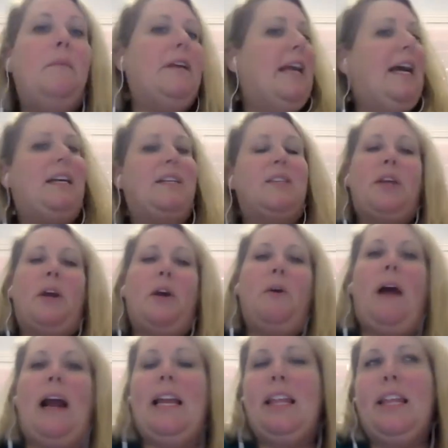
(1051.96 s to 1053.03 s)
So
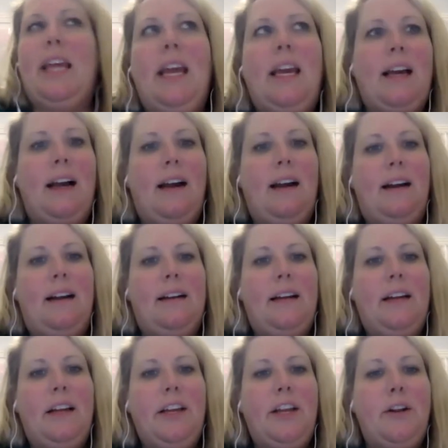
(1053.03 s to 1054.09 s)
I think,
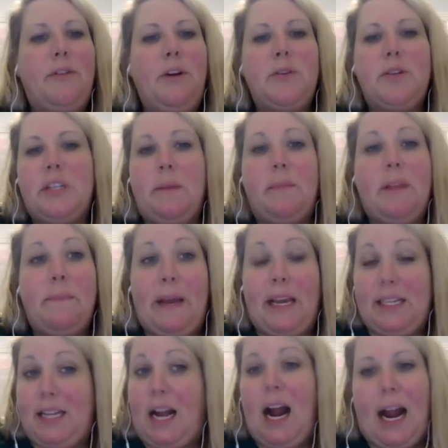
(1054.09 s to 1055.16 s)
those are some of the
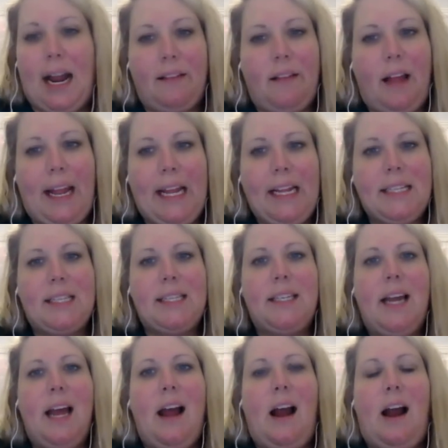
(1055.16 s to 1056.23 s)
biggest
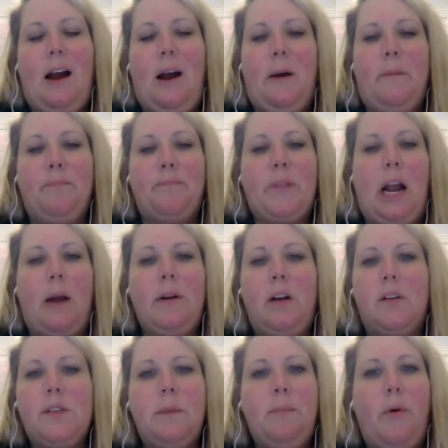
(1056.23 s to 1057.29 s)
highlights. I would
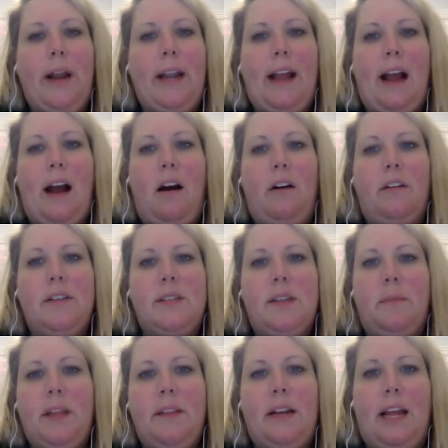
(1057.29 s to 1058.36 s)
also point out
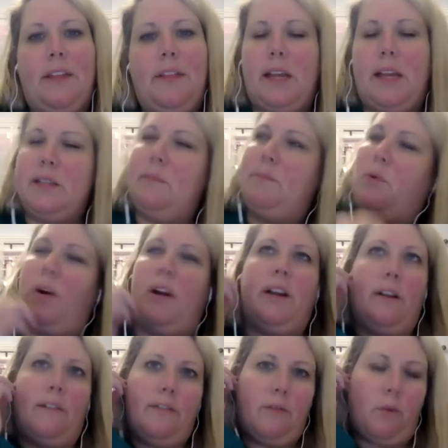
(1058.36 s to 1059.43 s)
something that I think is
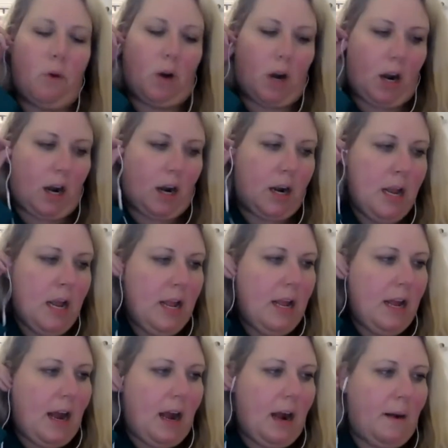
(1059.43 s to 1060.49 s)
important for
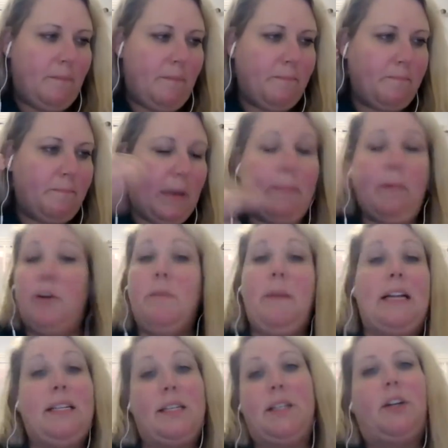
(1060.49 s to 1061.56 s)
people who
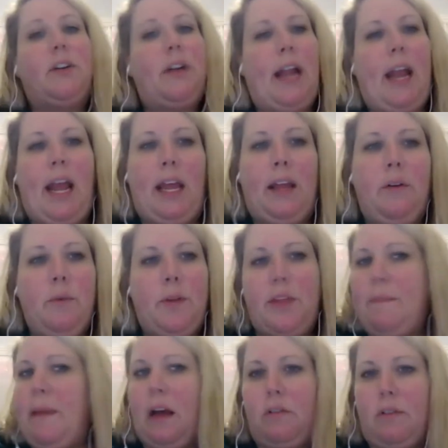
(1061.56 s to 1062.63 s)
might disagree with
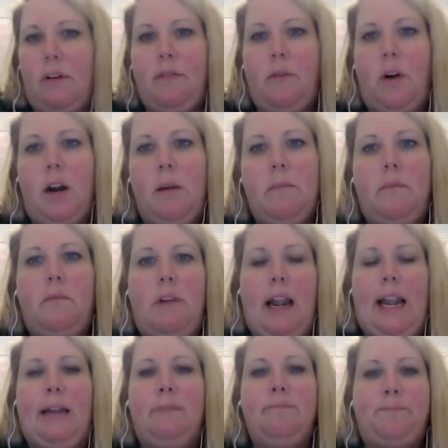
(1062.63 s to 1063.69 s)
the bail reform,
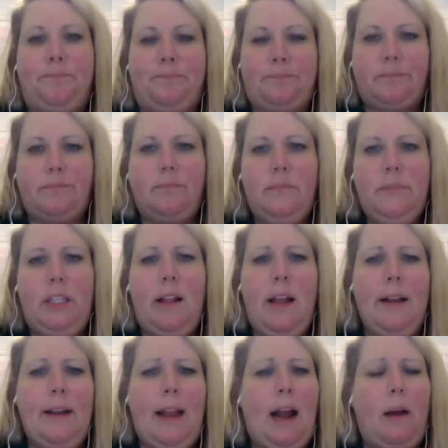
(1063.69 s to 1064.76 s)
right?
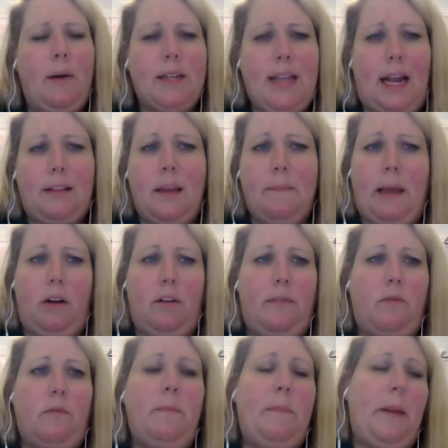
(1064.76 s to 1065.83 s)
Yes. And how exactly
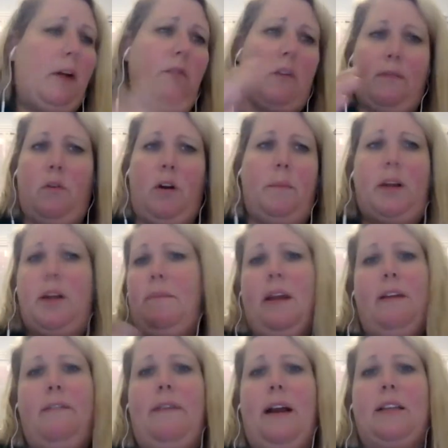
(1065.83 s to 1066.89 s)
bail reform could be
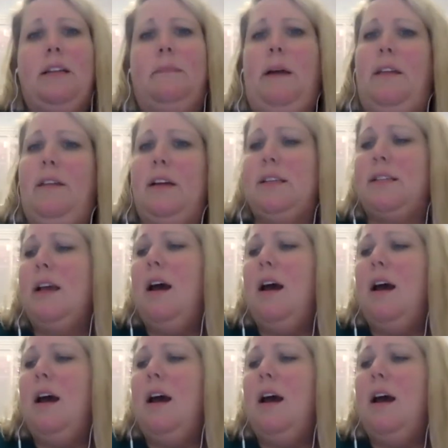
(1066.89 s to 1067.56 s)
affected by this.